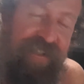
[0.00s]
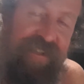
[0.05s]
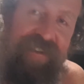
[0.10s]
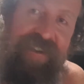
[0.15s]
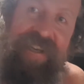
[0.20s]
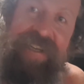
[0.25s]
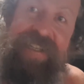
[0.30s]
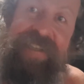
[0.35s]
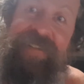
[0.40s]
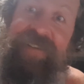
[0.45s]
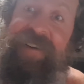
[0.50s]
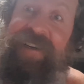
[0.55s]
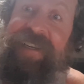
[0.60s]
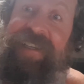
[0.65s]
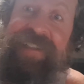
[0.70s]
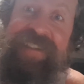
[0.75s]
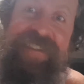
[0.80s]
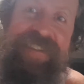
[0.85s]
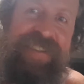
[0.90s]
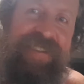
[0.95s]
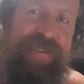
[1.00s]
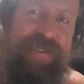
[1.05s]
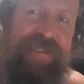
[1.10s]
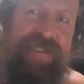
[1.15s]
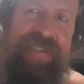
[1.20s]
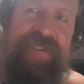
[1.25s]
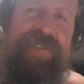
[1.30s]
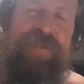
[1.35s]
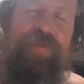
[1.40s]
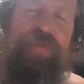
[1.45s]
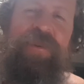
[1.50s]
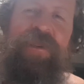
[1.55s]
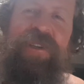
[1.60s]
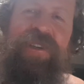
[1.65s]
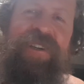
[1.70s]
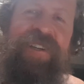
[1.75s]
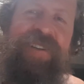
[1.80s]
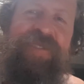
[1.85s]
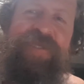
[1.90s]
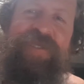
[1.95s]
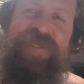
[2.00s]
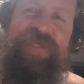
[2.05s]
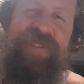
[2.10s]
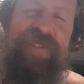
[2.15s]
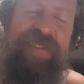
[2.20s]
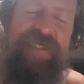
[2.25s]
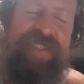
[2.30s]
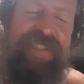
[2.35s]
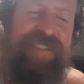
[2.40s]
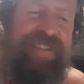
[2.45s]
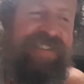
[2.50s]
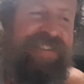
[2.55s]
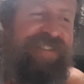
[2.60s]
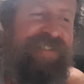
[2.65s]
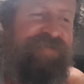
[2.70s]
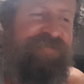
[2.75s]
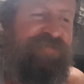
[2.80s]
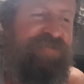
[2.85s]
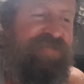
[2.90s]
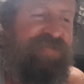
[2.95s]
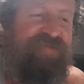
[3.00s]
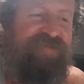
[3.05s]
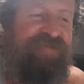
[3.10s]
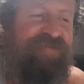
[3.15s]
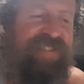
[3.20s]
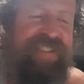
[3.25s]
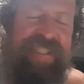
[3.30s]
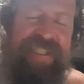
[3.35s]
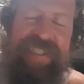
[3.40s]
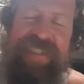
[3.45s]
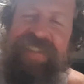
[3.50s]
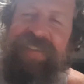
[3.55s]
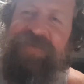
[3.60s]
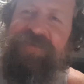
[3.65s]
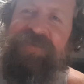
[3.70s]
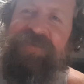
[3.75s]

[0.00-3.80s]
Anyway, these two beautiful horses, you know,